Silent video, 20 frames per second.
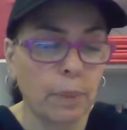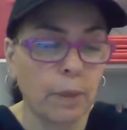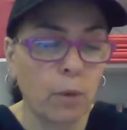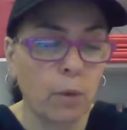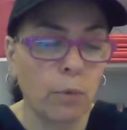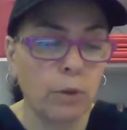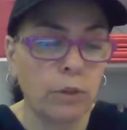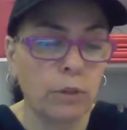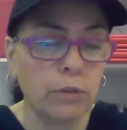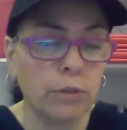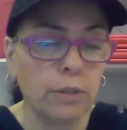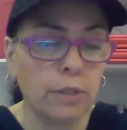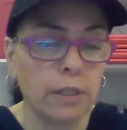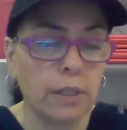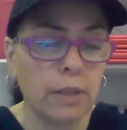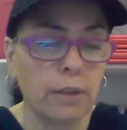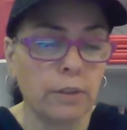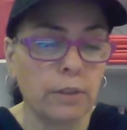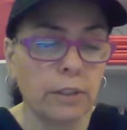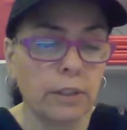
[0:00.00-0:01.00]
When you see
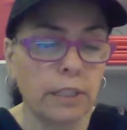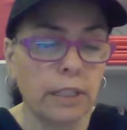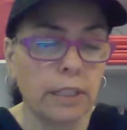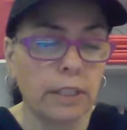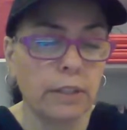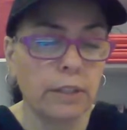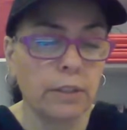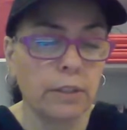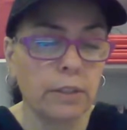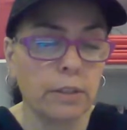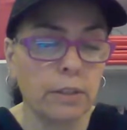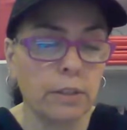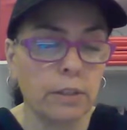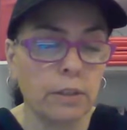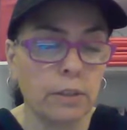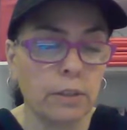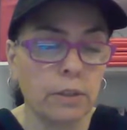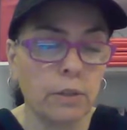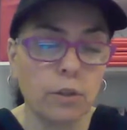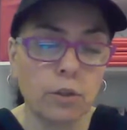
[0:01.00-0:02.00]
their tears,
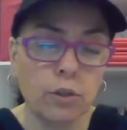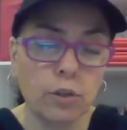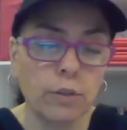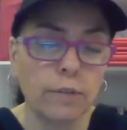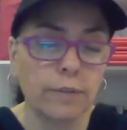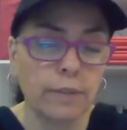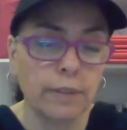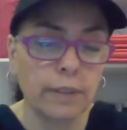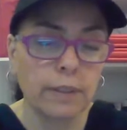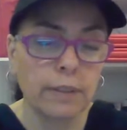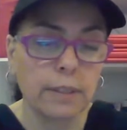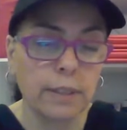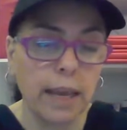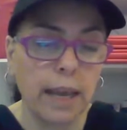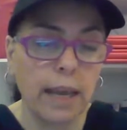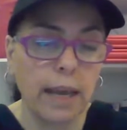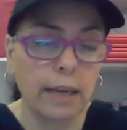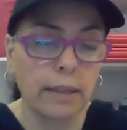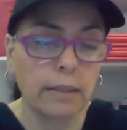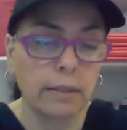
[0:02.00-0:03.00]
you should feel
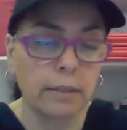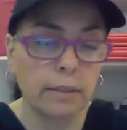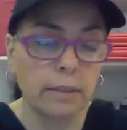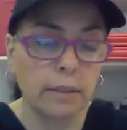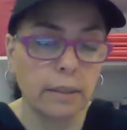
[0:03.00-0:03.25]
sad.